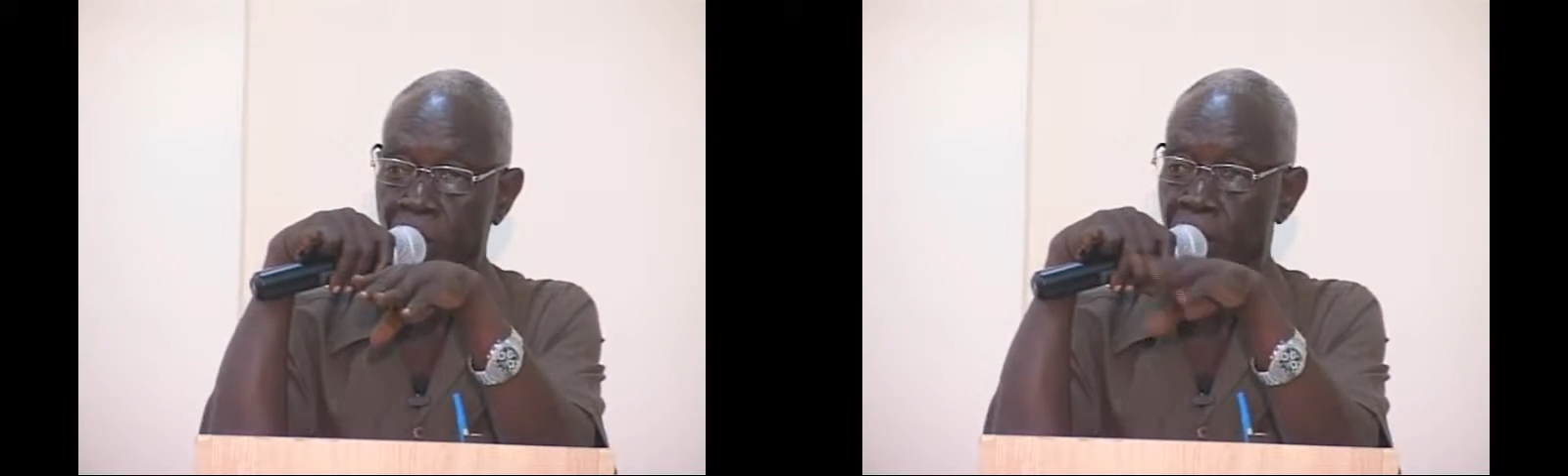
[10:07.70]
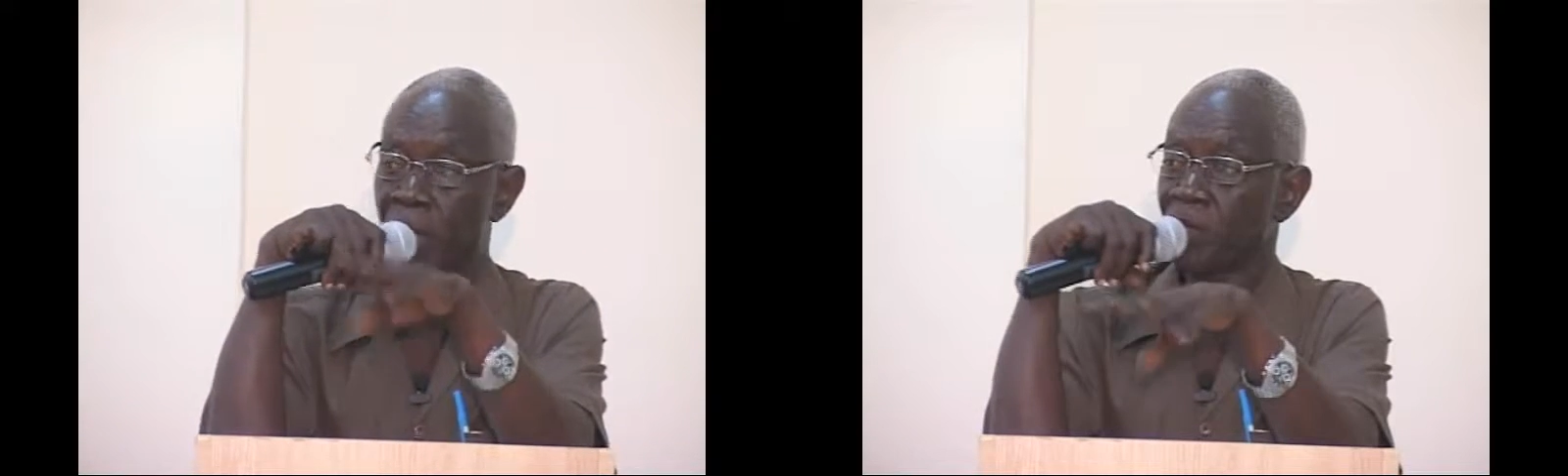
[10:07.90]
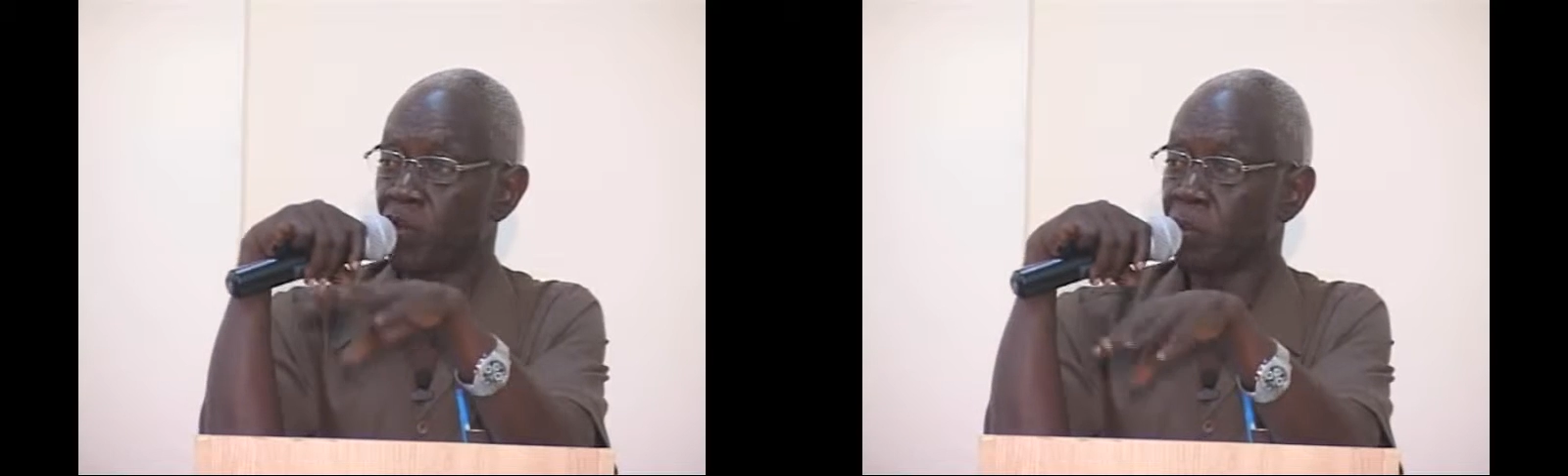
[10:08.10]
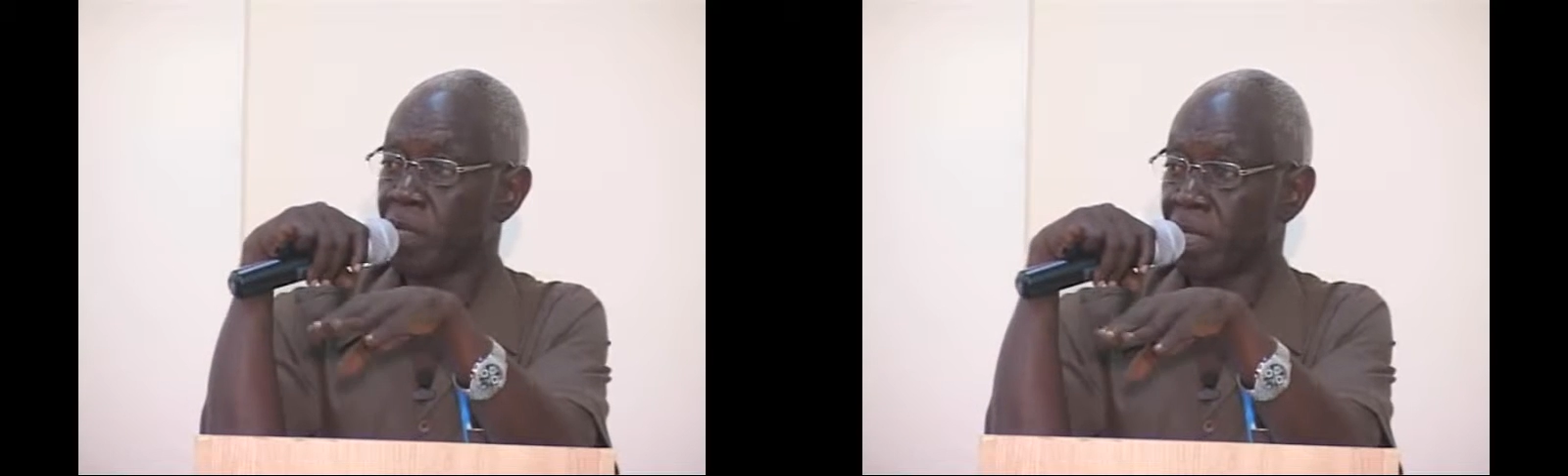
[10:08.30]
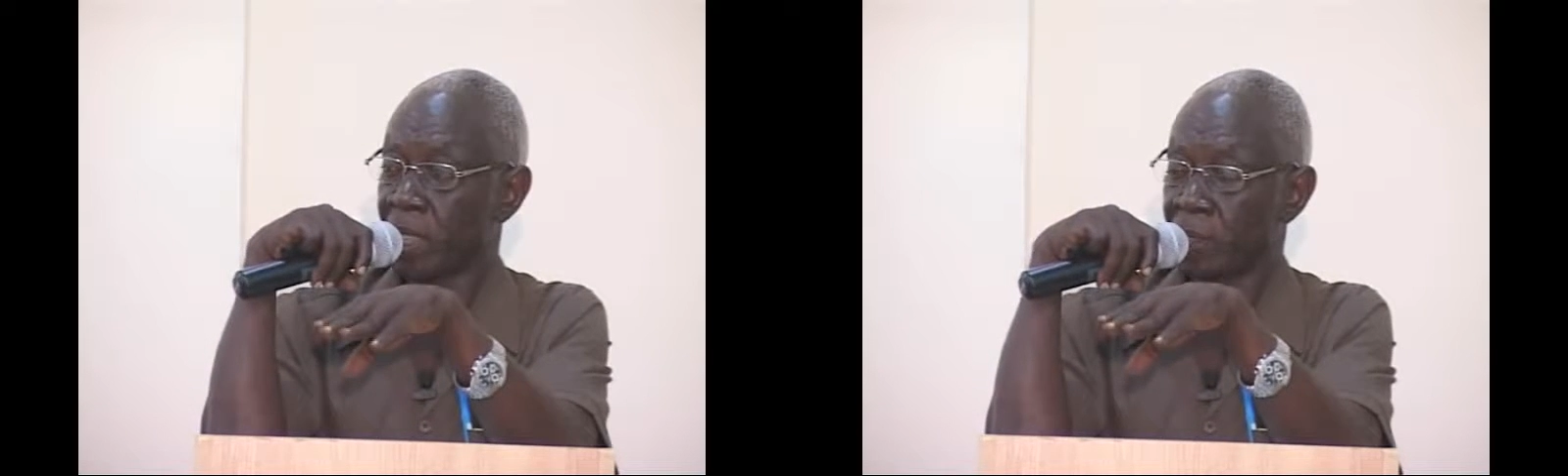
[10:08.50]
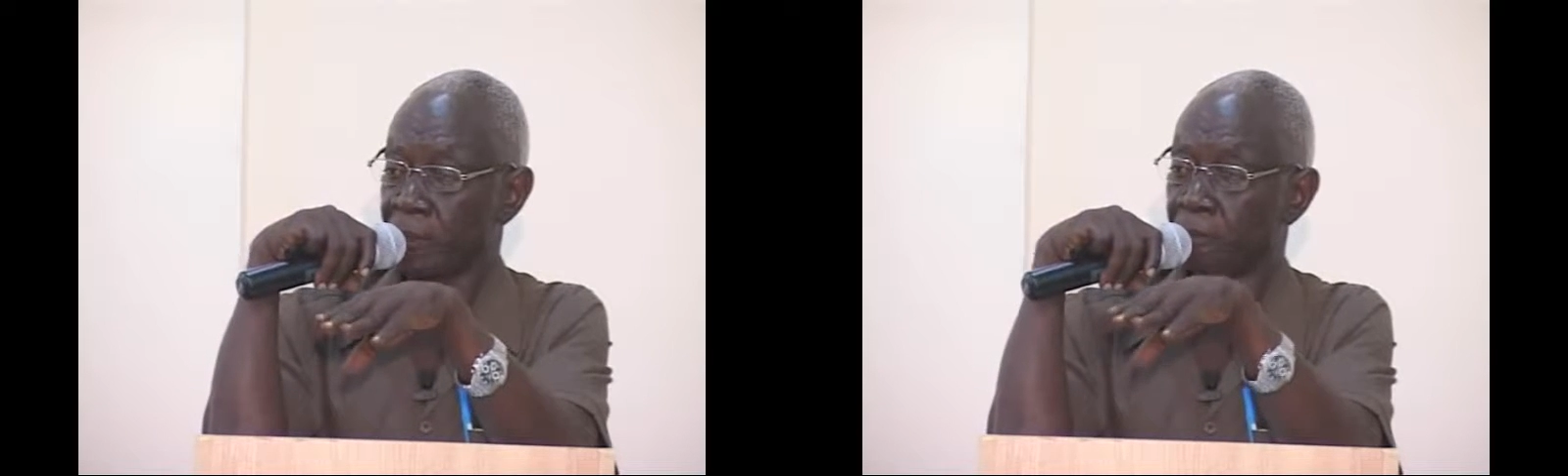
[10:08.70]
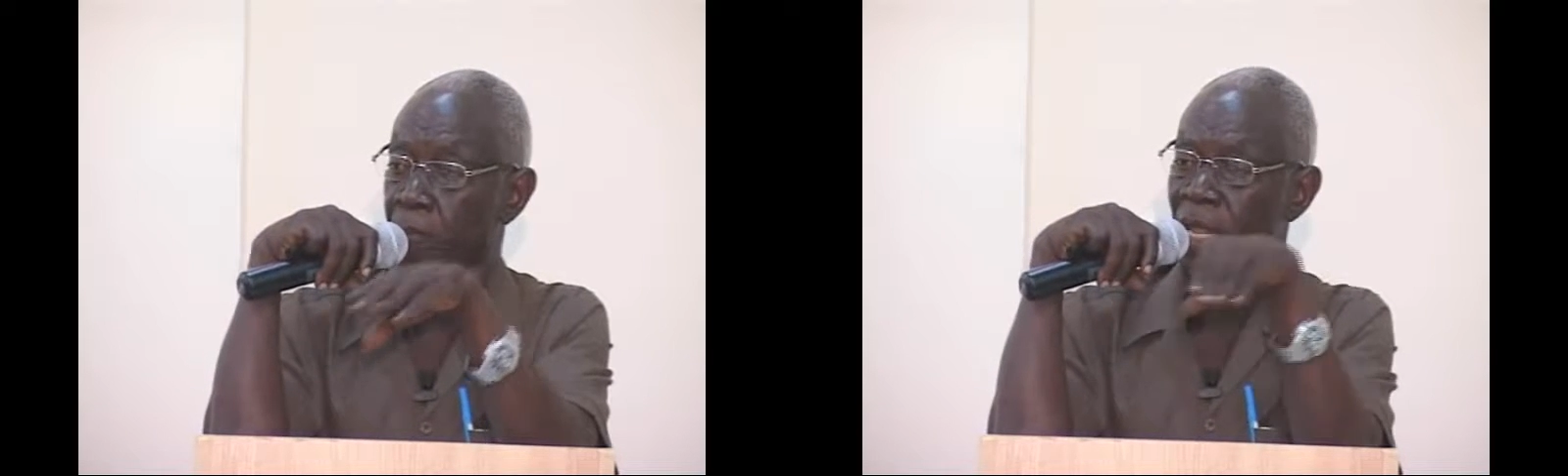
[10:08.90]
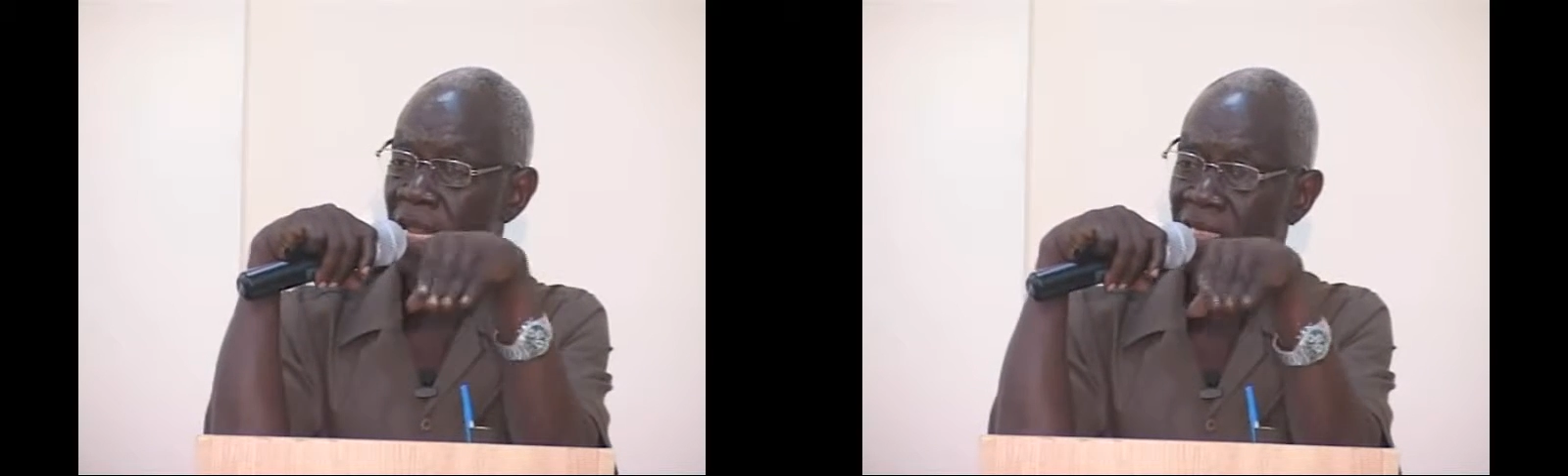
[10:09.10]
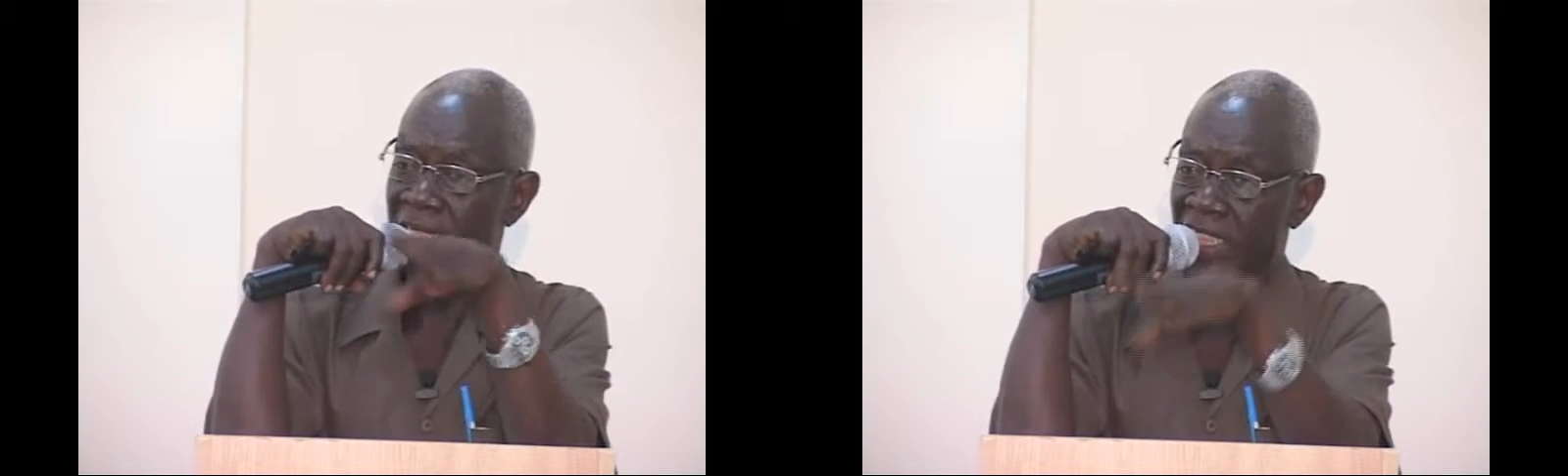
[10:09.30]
apart from the main